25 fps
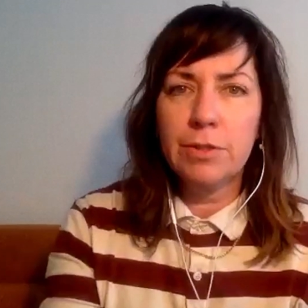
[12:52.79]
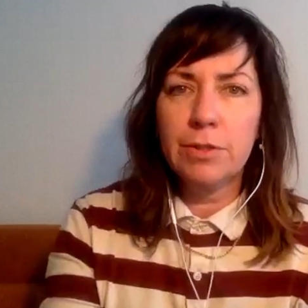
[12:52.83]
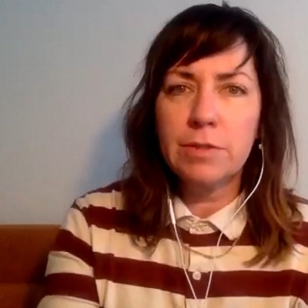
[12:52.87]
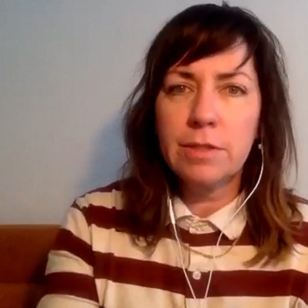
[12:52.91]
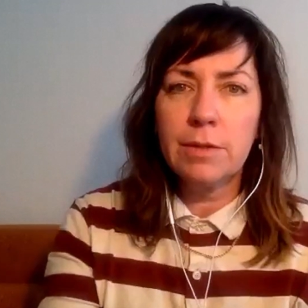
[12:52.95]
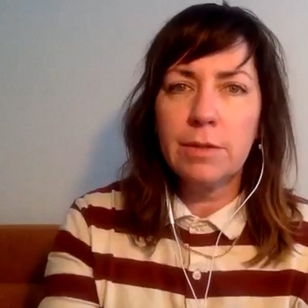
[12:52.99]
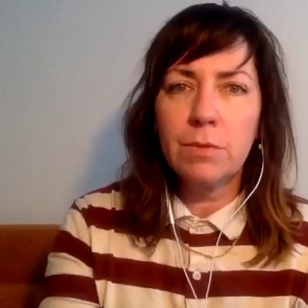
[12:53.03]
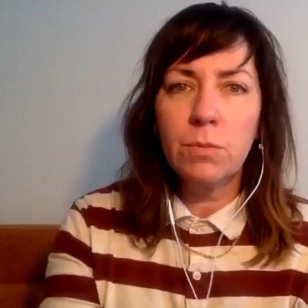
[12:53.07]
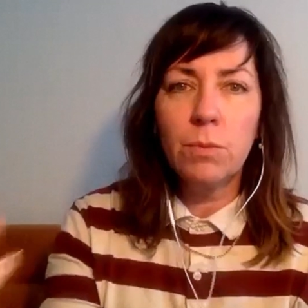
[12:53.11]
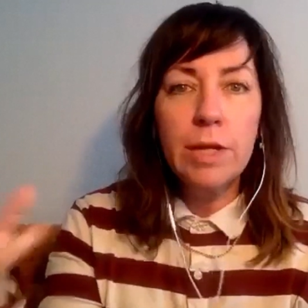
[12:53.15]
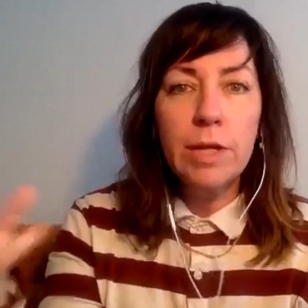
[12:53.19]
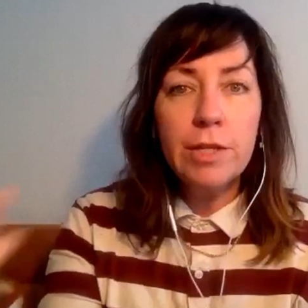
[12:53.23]
It's
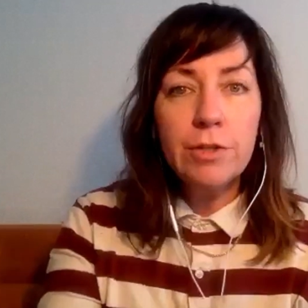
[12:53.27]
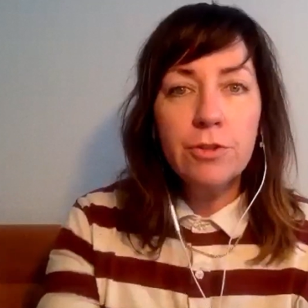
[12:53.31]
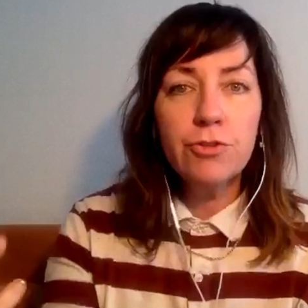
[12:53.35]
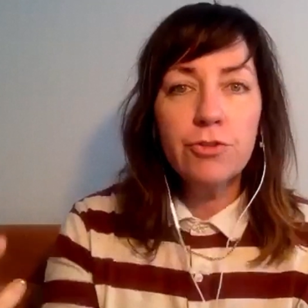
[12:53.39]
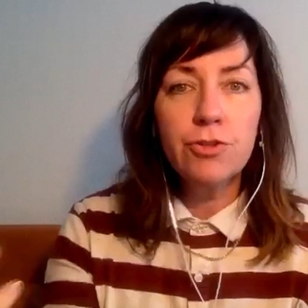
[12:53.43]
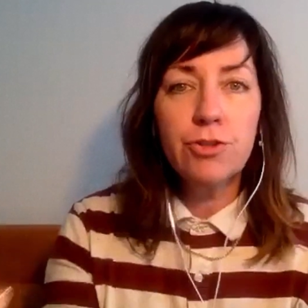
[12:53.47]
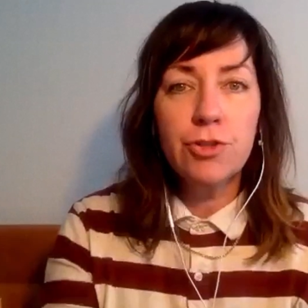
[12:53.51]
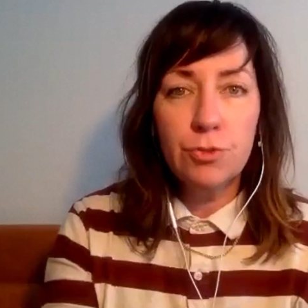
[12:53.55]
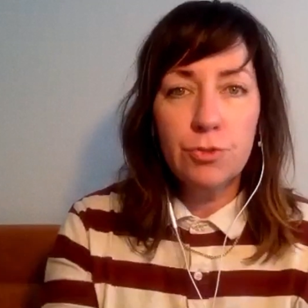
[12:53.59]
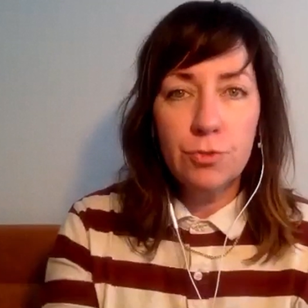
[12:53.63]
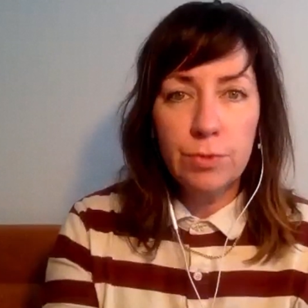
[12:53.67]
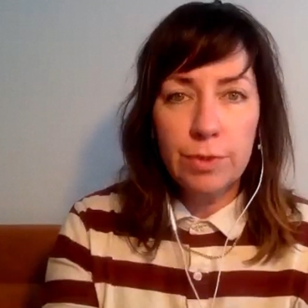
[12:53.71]
like when
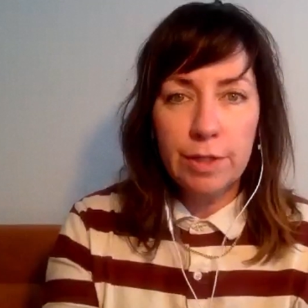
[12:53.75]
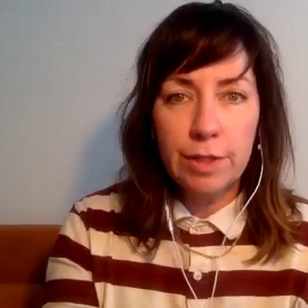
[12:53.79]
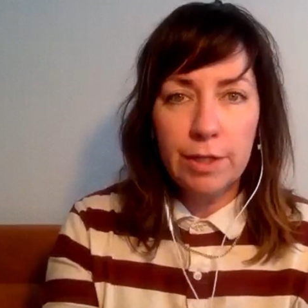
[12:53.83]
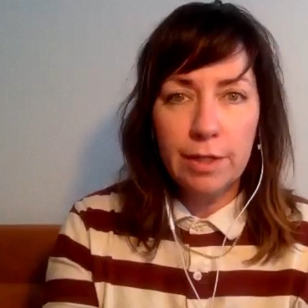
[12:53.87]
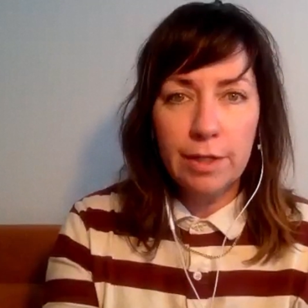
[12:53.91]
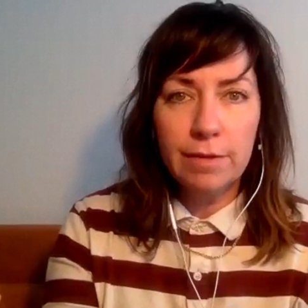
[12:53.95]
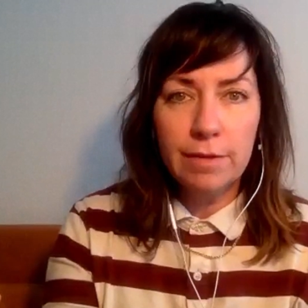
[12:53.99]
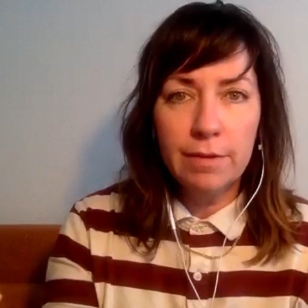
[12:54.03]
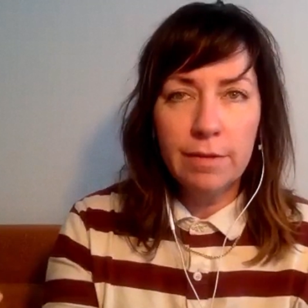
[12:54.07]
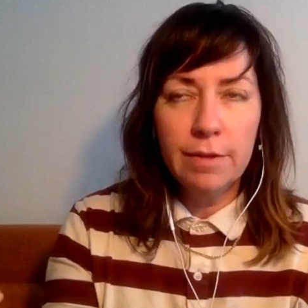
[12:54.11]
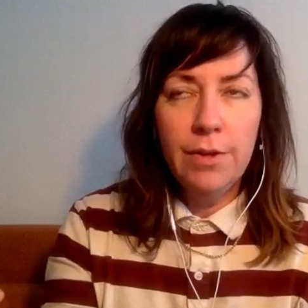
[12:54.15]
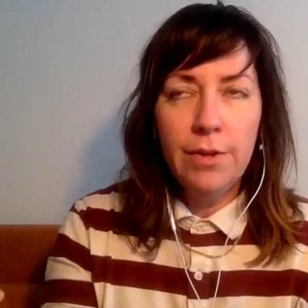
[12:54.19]
you're
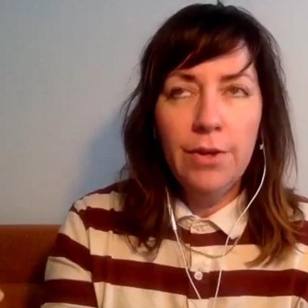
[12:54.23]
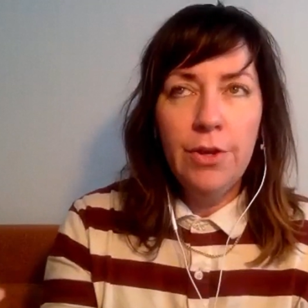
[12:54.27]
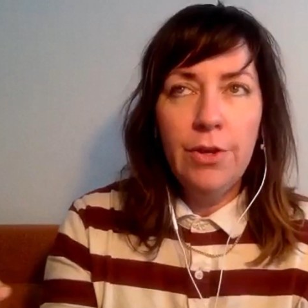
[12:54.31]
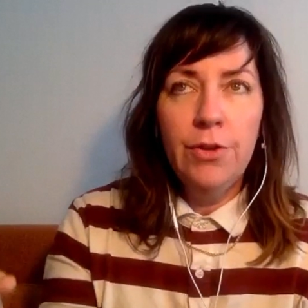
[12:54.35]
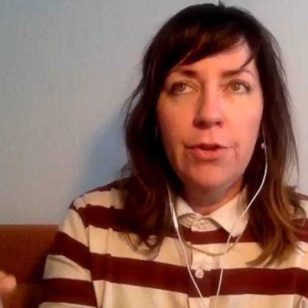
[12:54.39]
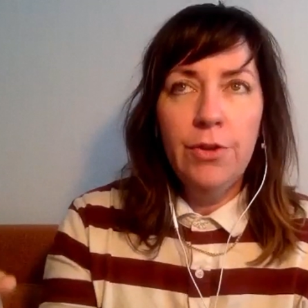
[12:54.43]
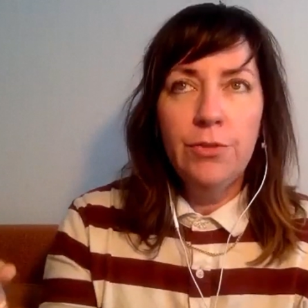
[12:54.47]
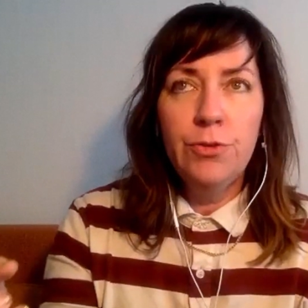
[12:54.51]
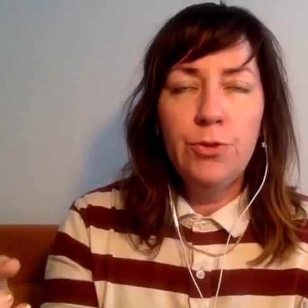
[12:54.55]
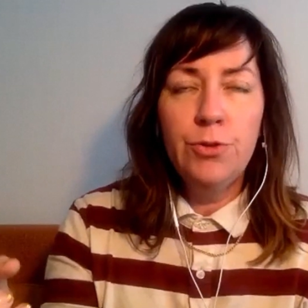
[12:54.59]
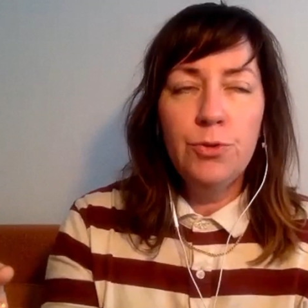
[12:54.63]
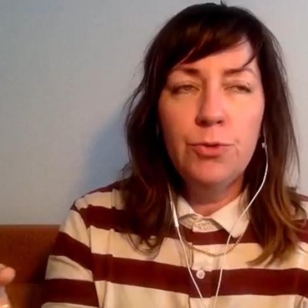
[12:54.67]
shooting,
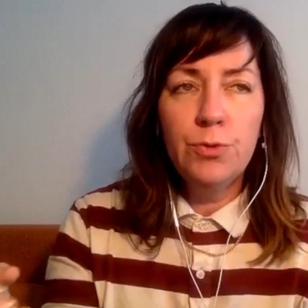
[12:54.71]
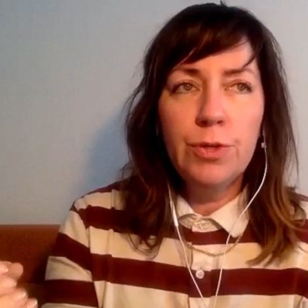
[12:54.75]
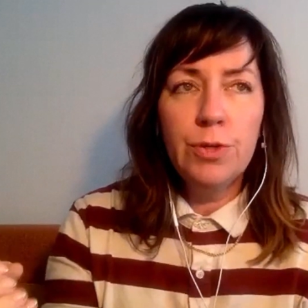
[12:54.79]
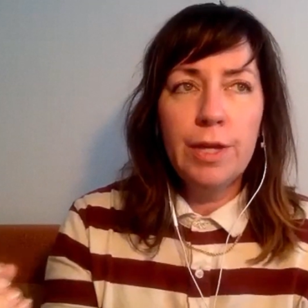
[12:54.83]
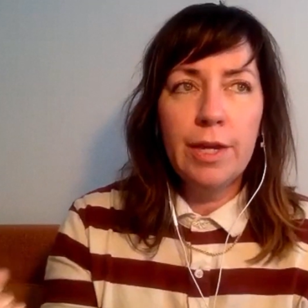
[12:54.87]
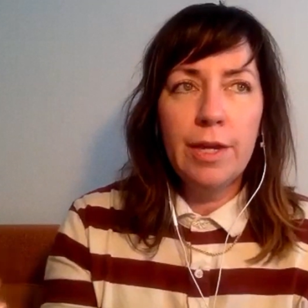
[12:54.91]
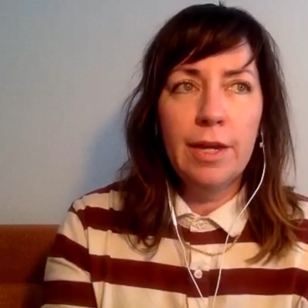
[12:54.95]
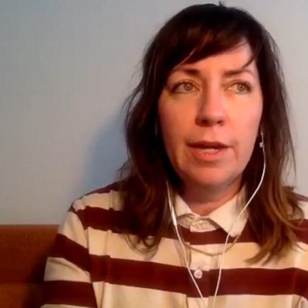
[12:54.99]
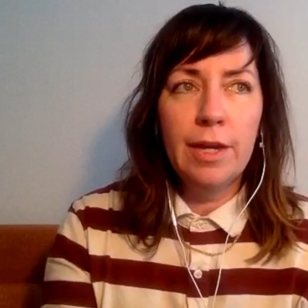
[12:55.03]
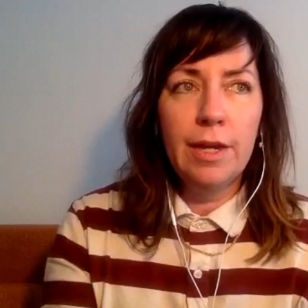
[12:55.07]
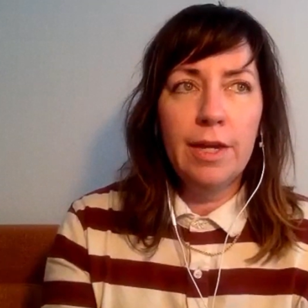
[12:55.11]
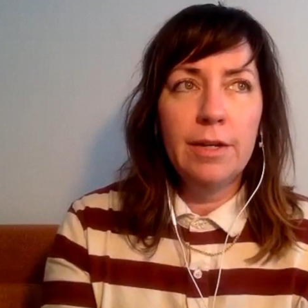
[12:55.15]
you
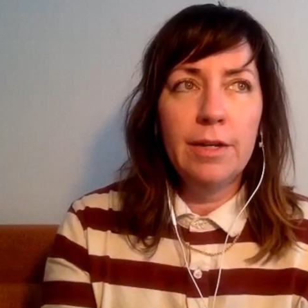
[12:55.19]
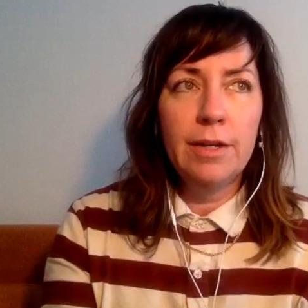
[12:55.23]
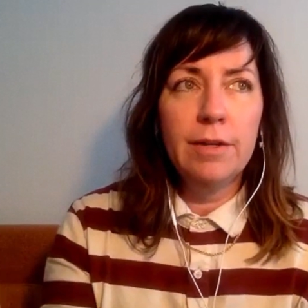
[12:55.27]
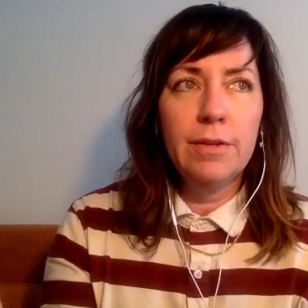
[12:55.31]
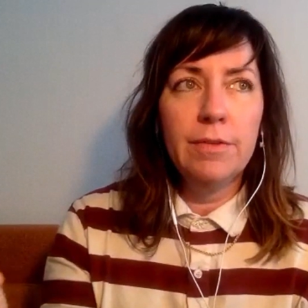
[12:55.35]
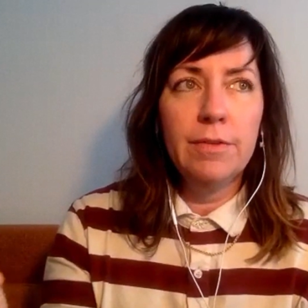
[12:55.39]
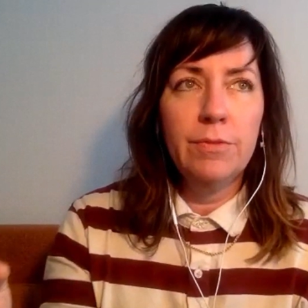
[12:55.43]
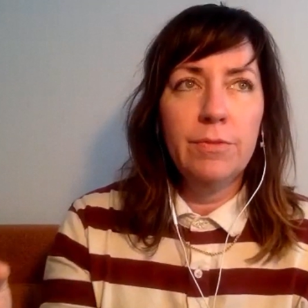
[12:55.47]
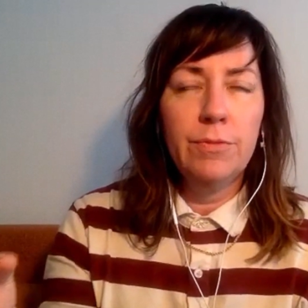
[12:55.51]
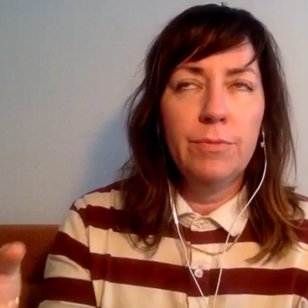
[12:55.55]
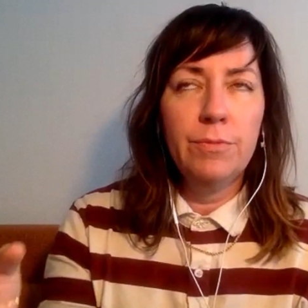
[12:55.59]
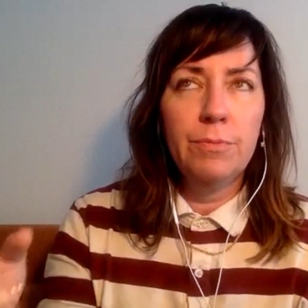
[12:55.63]
can